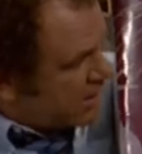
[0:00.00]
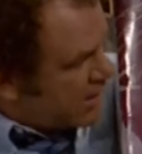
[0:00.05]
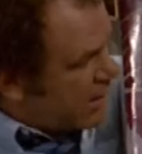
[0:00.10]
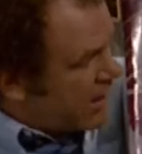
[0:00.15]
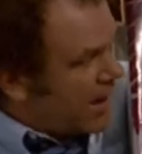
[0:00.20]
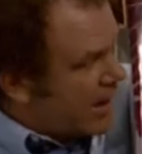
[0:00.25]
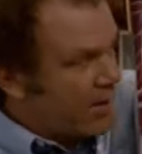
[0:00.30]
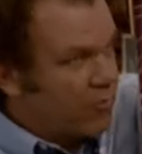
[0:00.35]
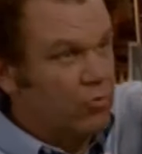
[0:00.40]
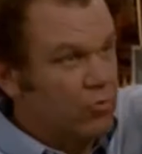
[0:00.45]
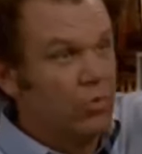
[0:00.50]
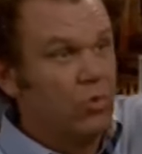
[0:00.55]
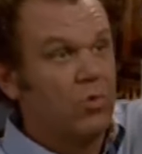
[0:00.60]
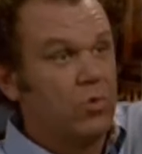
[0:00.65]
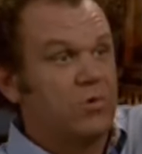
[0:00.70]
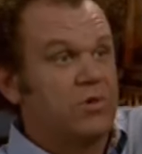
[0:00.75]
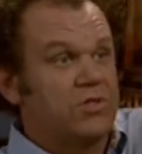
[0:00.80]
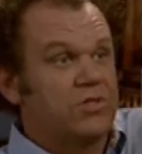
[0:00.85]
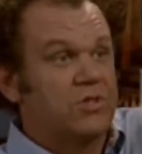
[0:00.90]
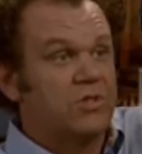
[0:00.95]
that I
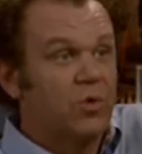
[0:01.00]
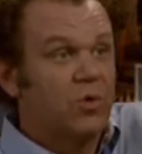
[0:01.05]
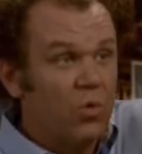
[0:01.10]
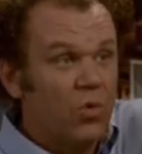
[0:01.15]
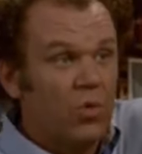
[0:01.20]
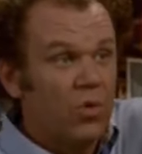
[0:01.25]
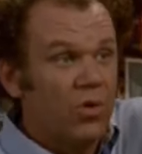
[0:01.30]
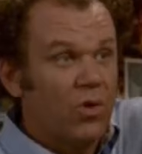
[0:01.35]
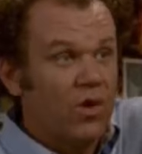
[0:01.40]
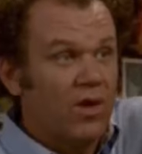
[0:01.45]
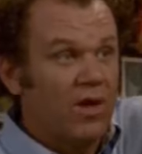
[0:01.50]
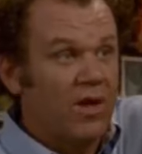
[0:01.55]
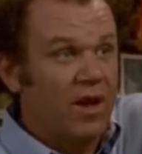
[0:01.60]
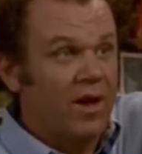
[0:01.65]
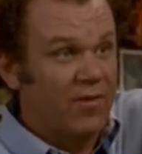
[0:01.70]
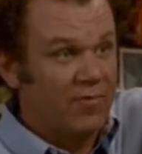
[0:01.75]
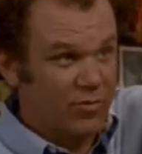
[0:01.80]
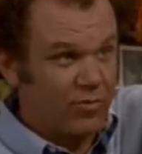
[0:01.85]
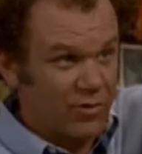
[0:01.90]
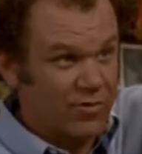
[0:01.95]
rule the school
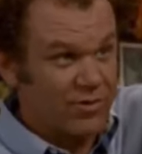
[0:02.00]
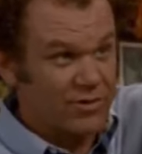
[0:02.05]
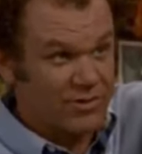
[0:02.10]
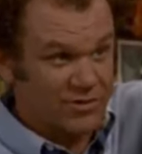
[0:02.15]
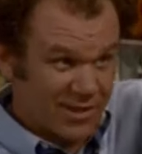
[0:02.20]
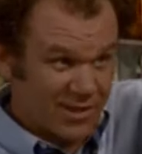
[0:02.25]
on 4th of